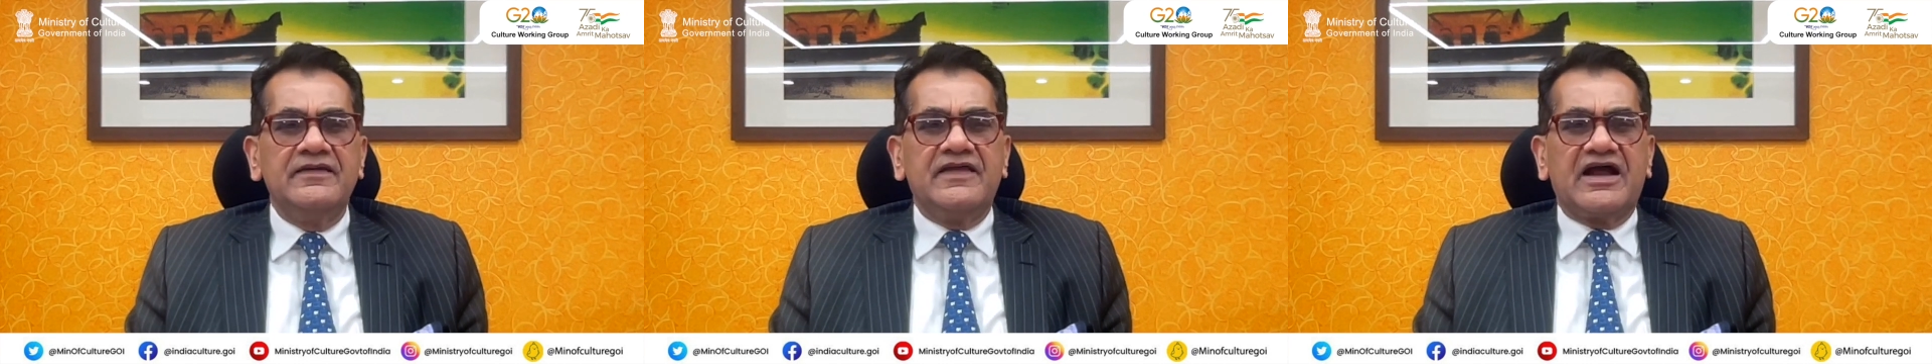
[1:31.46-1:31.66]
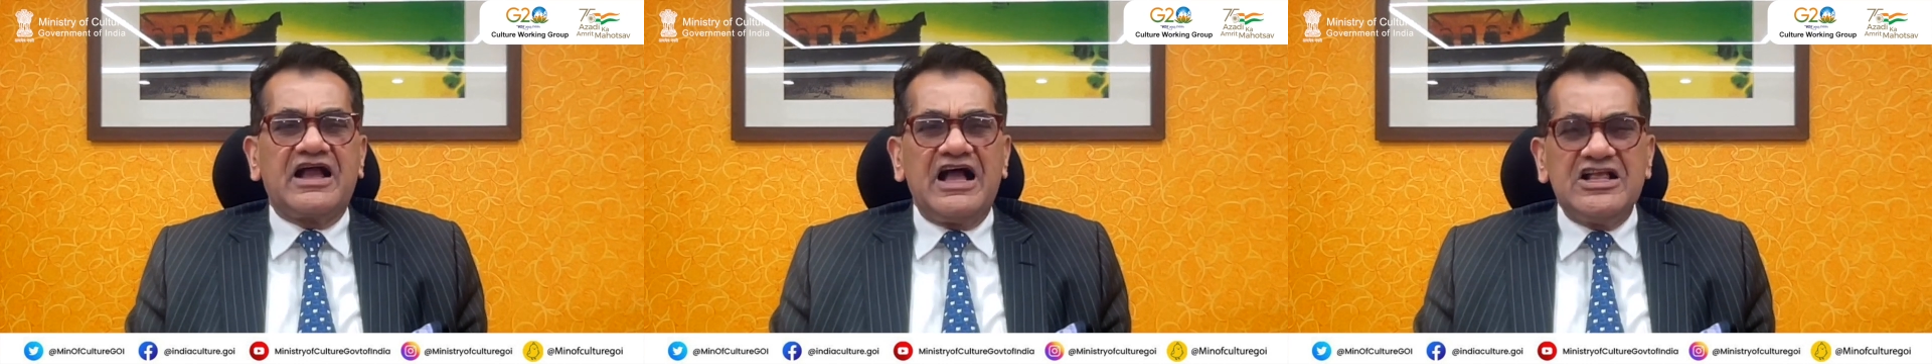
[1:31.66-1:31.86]

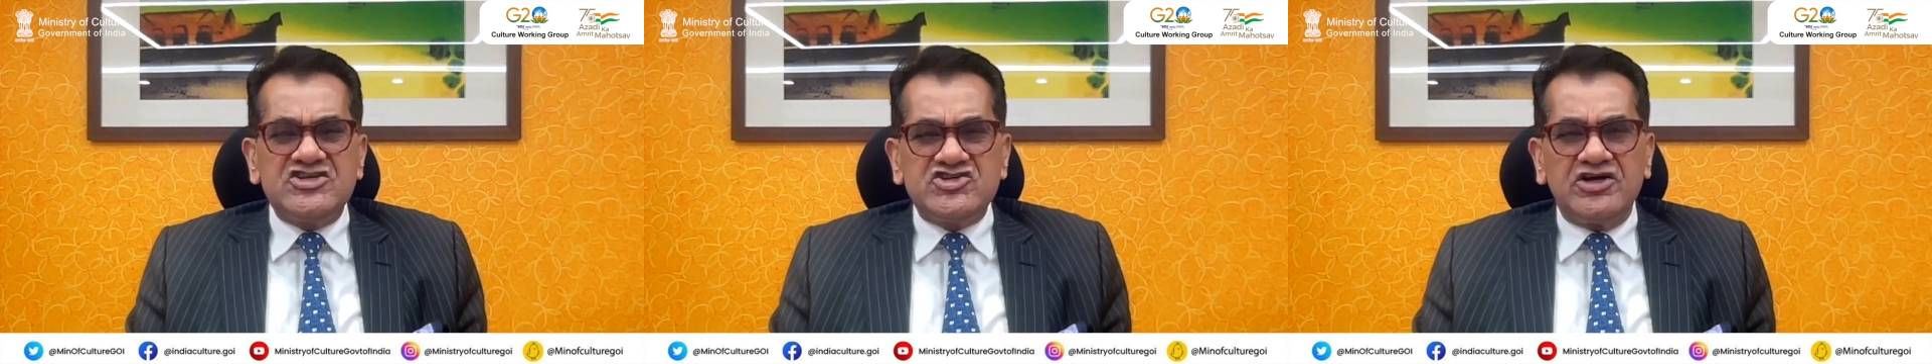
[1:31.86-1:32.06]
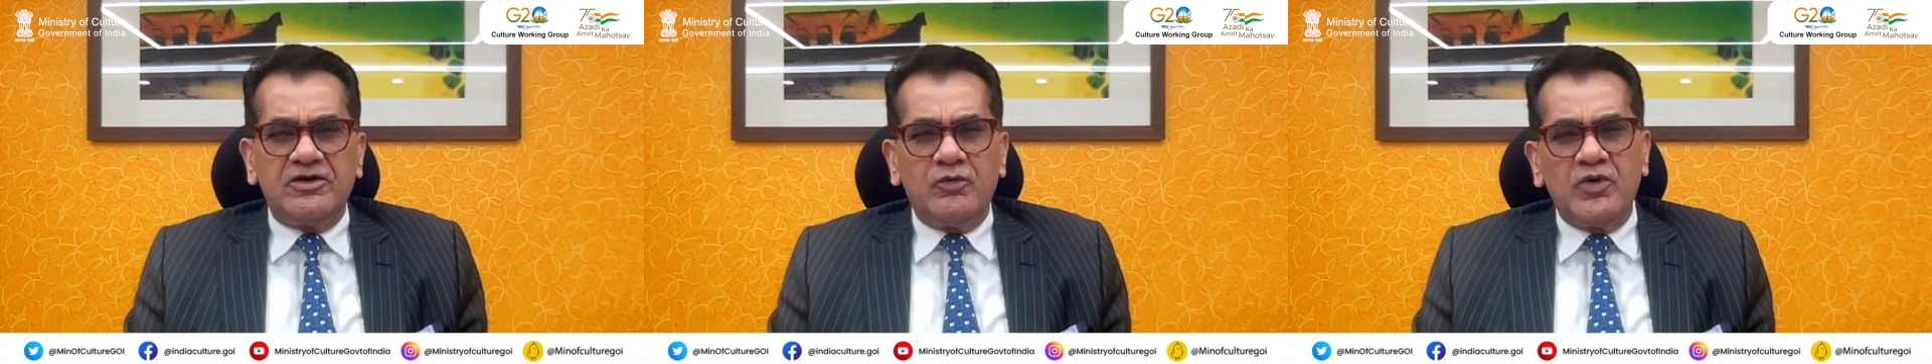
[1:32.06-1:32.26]
The
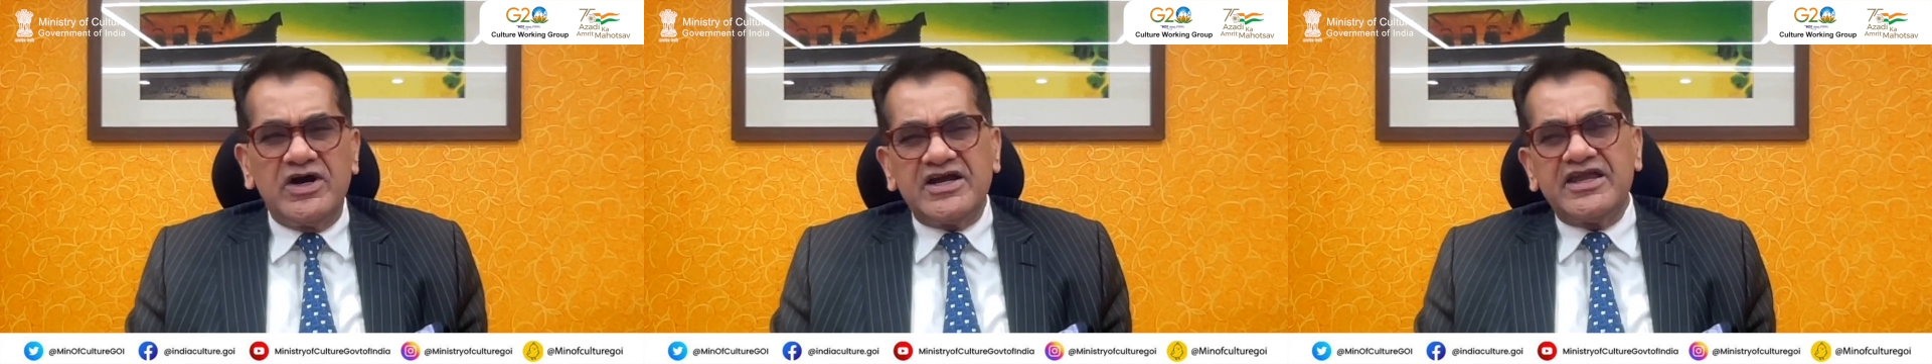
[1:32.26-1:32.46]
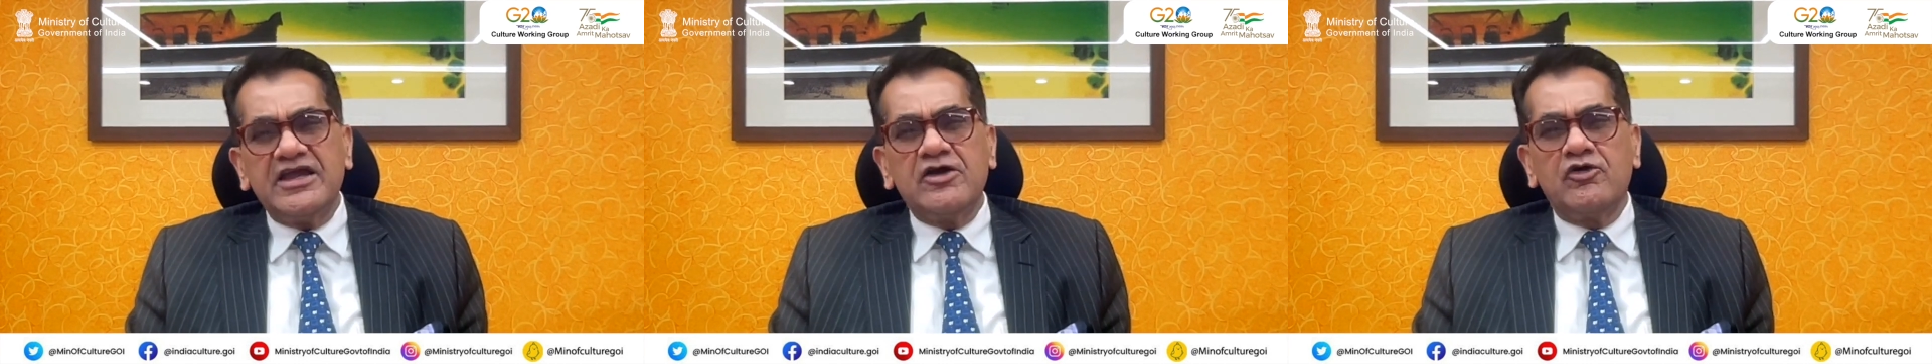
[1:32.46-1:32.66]
Culture
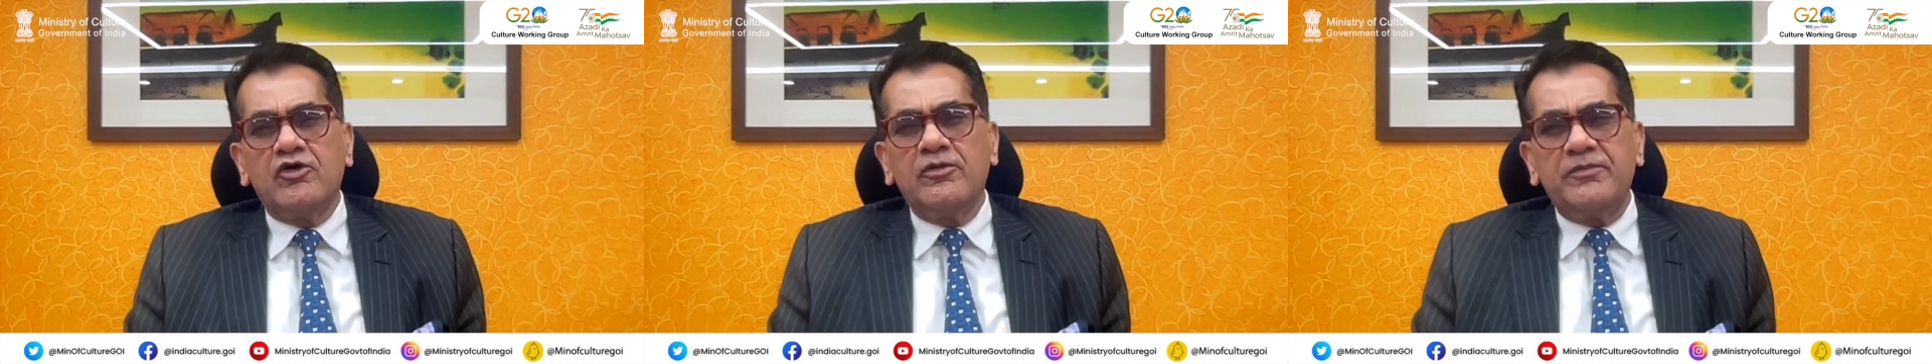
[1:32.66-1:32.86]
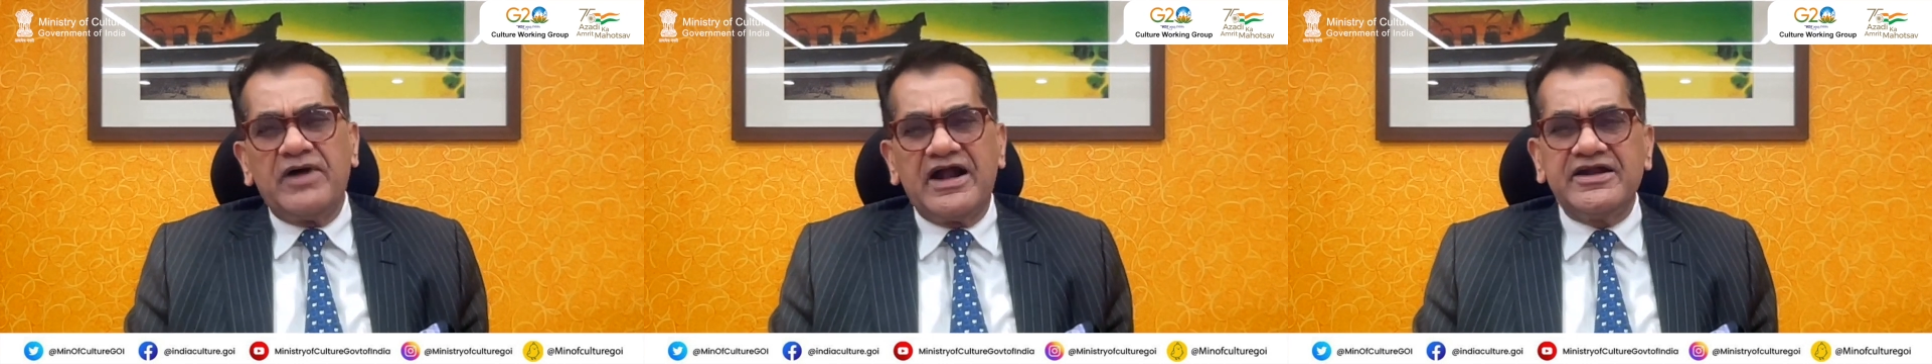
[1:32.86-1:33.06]
Working Group